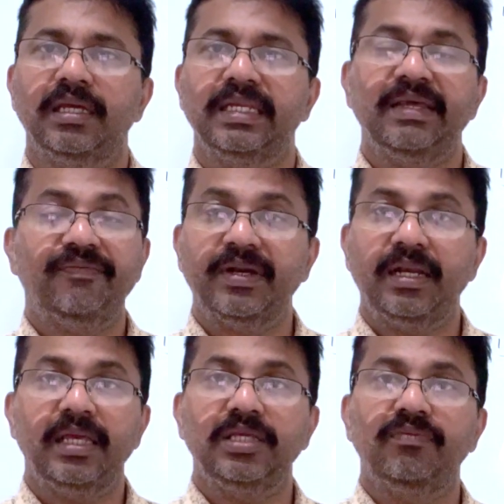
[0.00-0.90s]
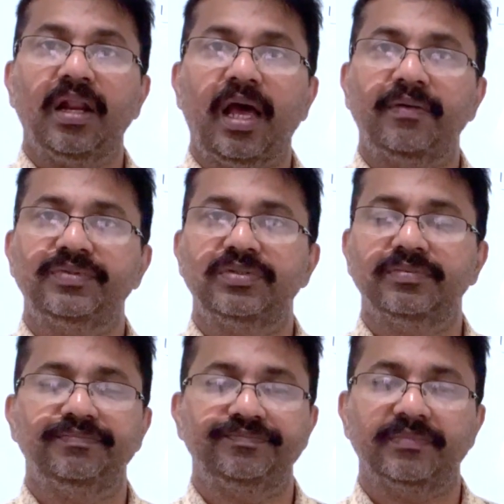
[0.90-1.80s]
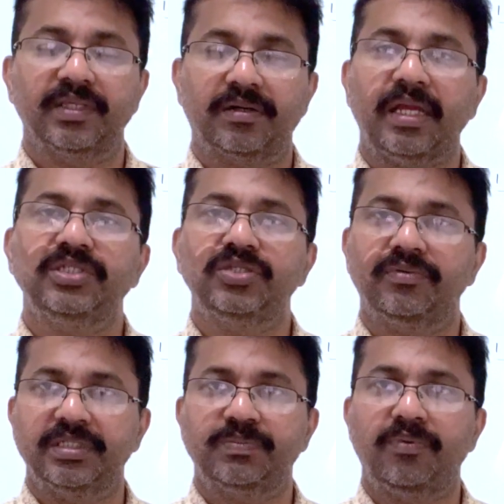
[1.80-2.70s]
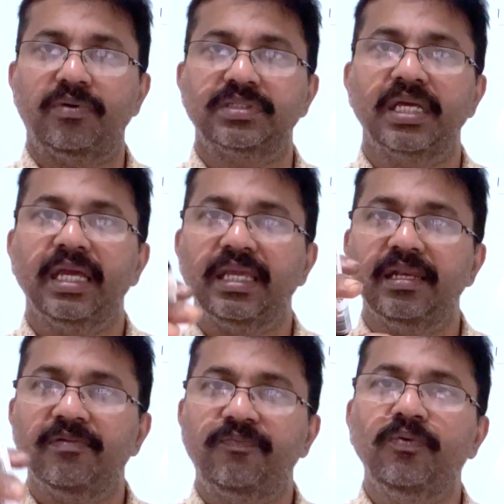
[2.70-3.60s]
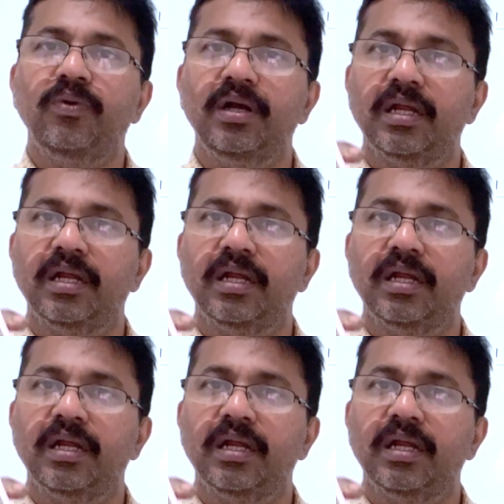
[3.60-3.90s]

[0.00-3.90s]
definitely you will have to write your response in full